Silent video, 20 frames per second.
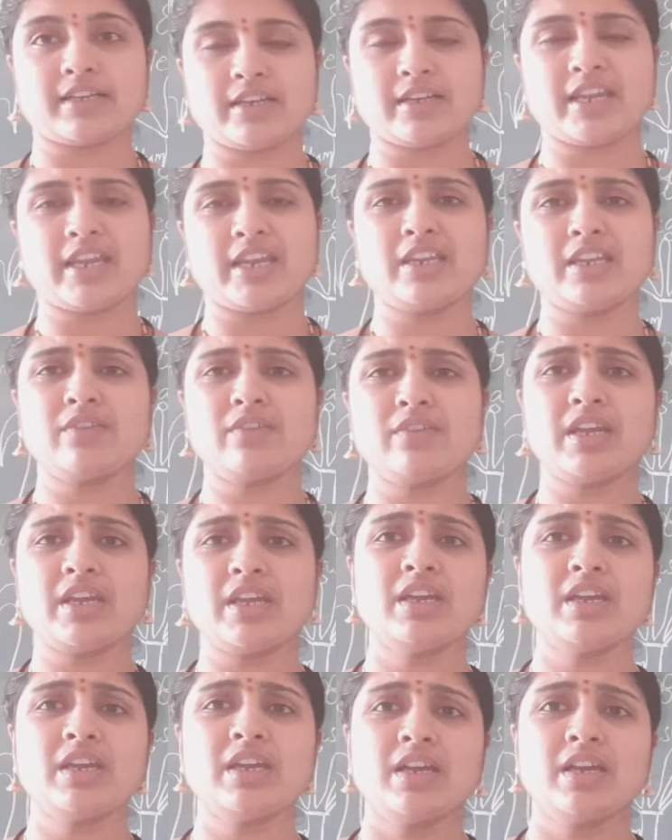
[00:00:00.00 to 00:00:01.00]

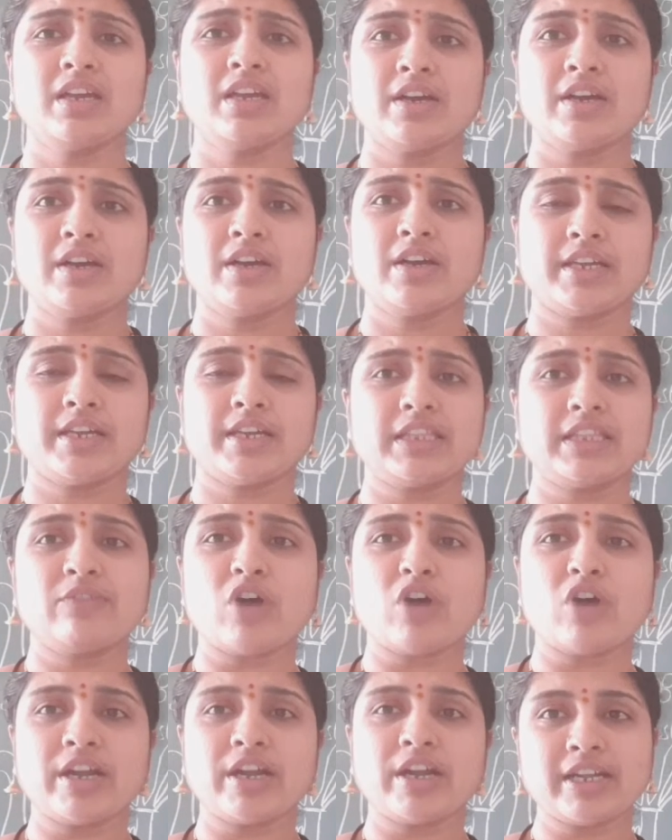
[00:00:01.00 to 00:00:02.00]
Anyway, in the
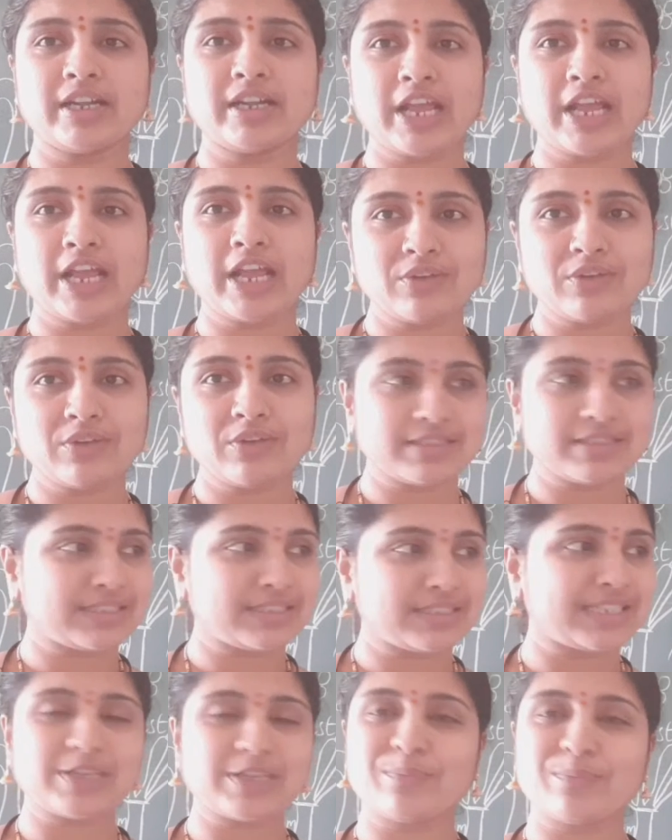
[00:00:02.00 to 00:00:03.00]
water tank you will
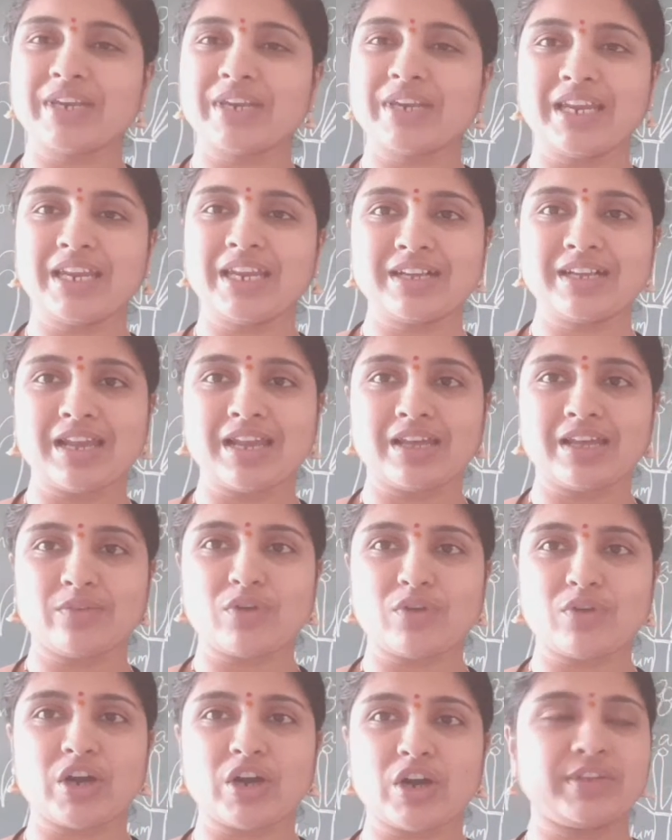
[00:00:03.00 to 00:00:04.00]
see some green color.
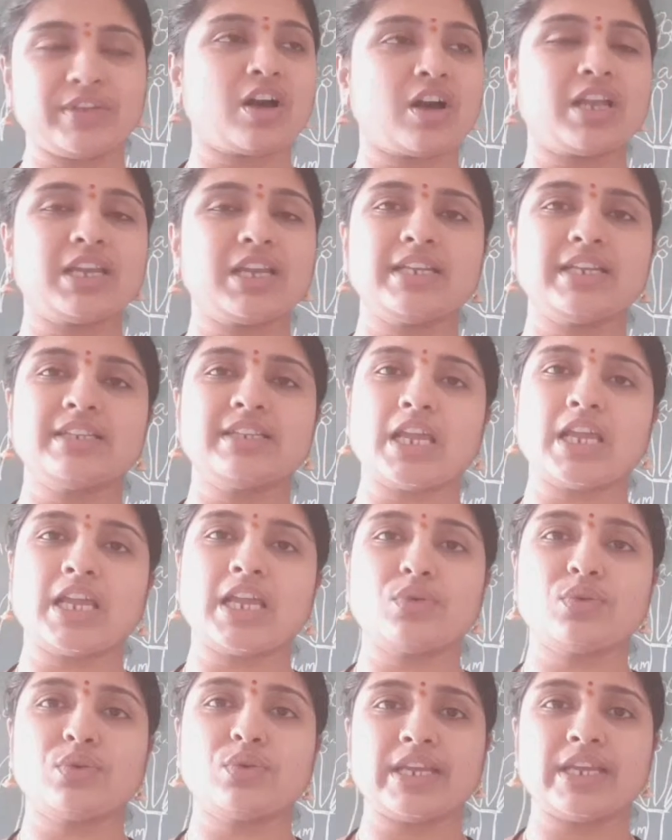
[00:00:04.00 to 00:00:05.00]
What we call in
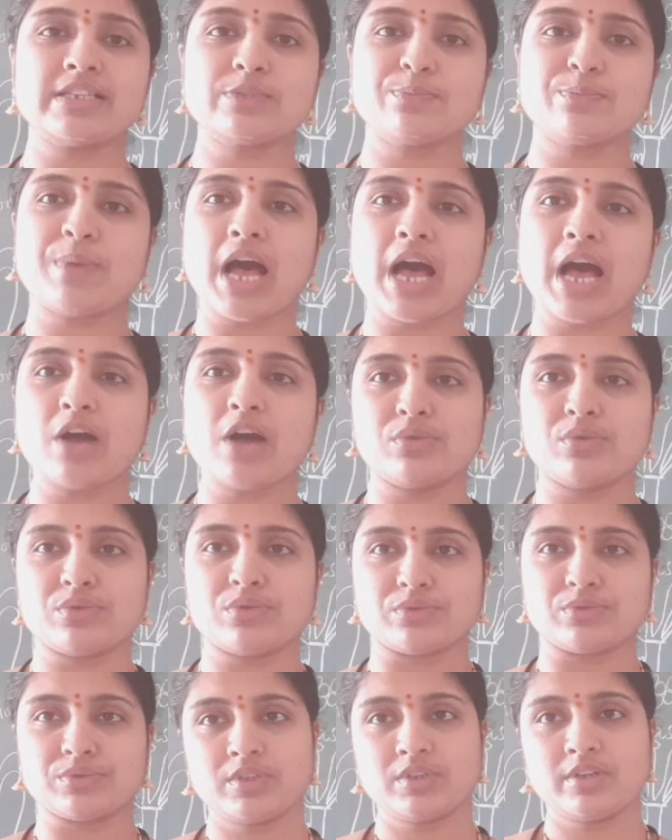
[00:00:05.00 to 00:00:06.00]
Telugu is pakuru.
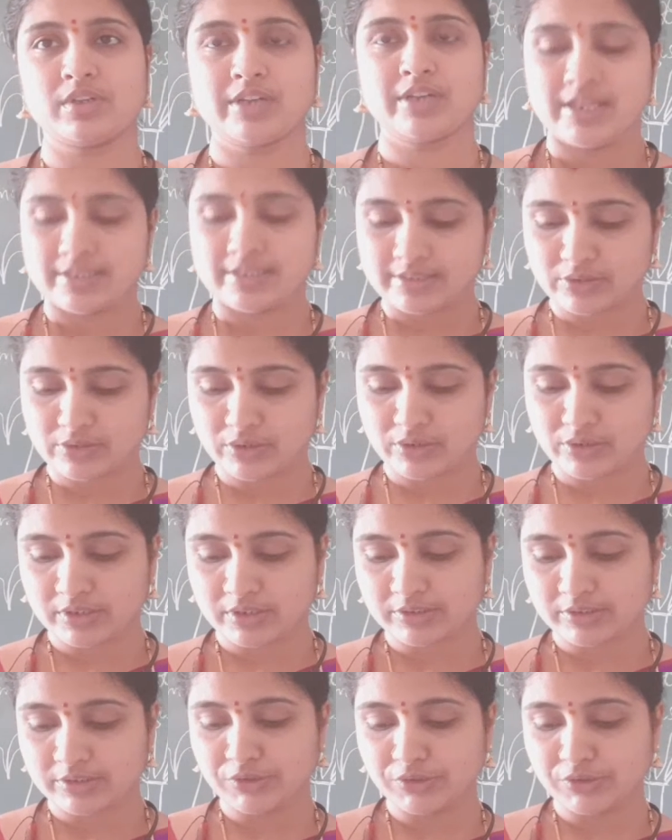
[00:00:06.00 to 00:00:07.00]
So
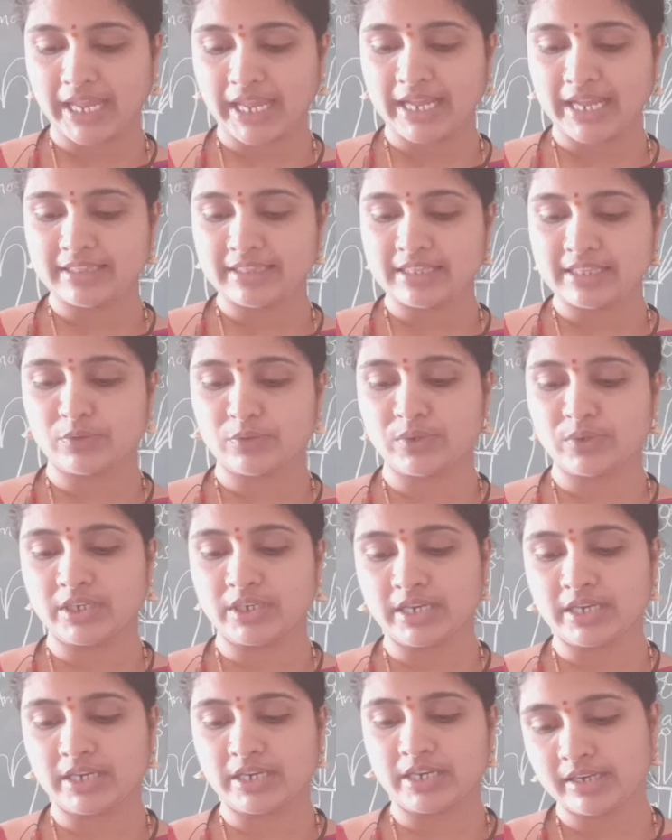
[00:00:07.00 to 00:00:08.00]
you take that one
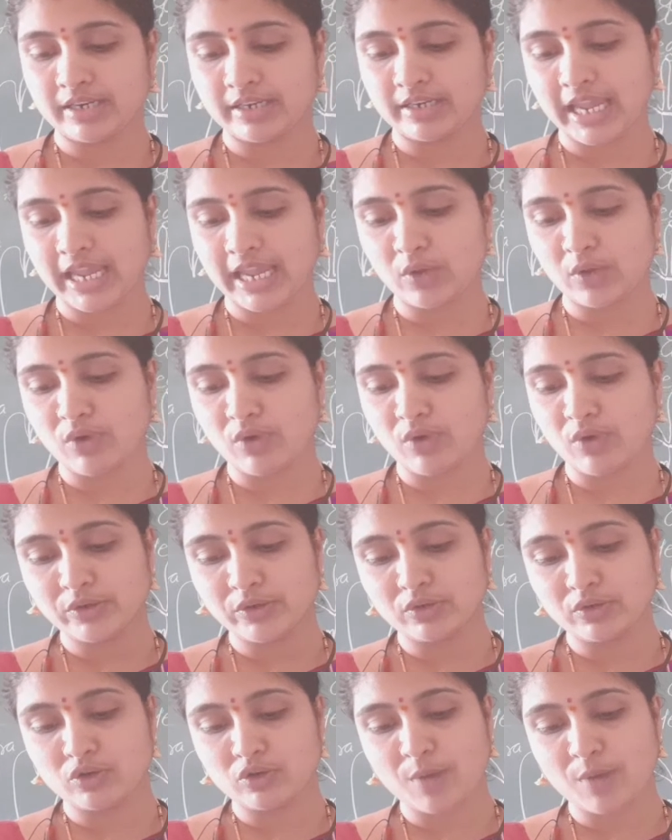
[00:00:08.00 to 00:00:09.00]
and take
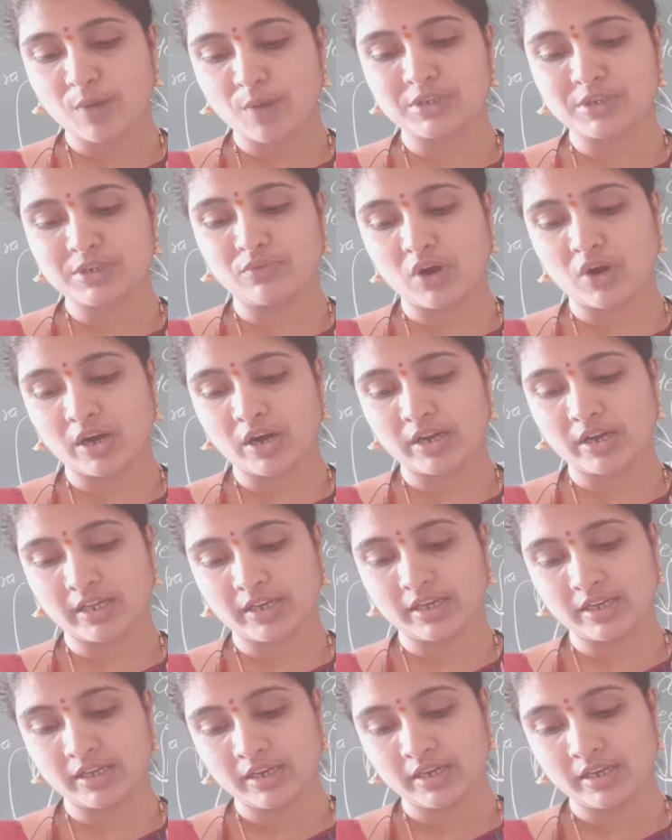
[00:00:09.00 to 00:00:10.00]
1-2 drops of
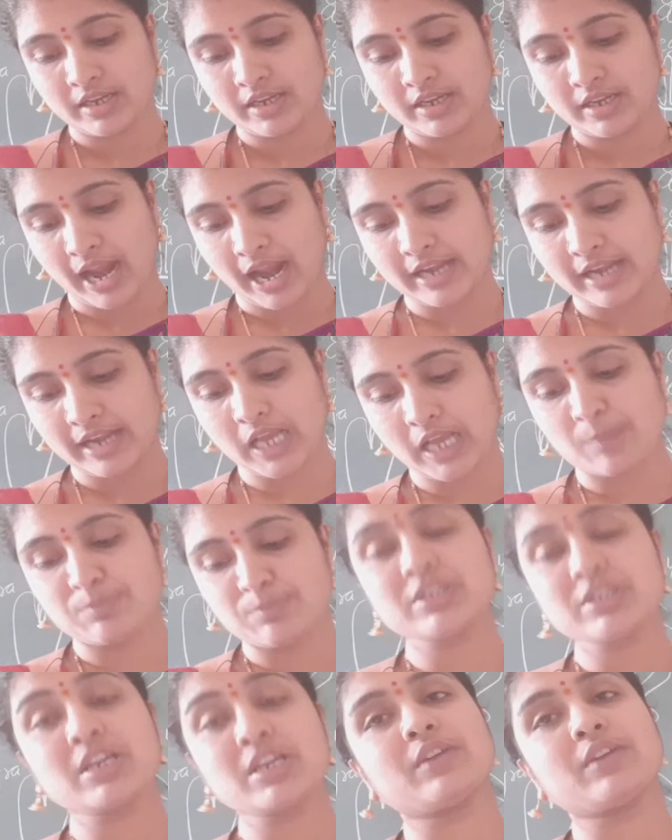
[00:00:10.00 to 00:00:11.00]
water and
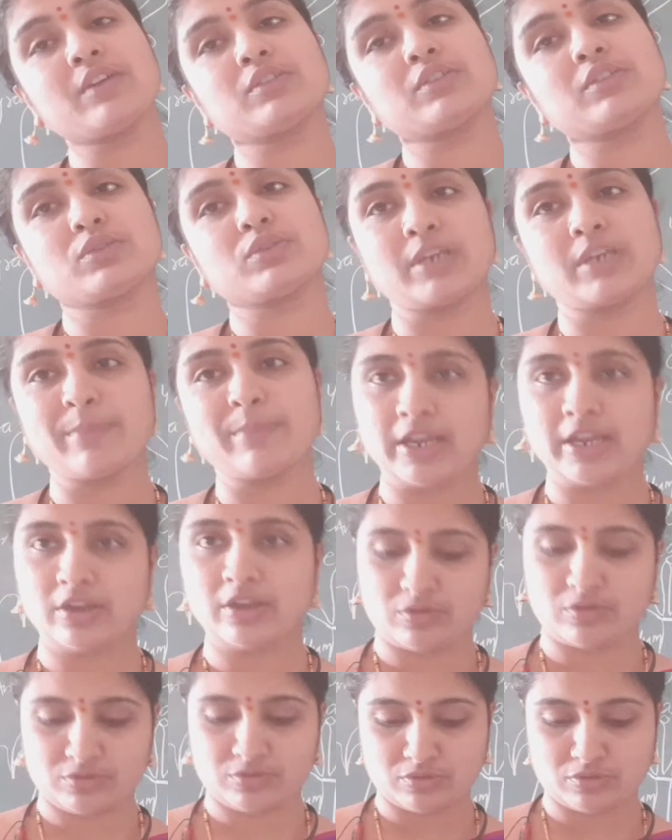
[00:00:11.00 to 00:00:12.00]
observe through the
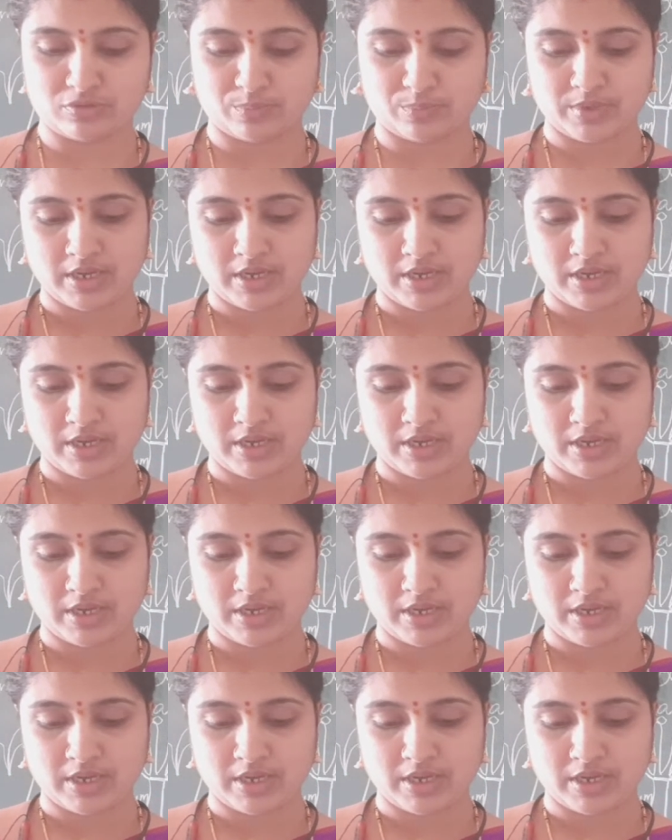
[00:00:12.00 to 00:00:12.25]
microscope.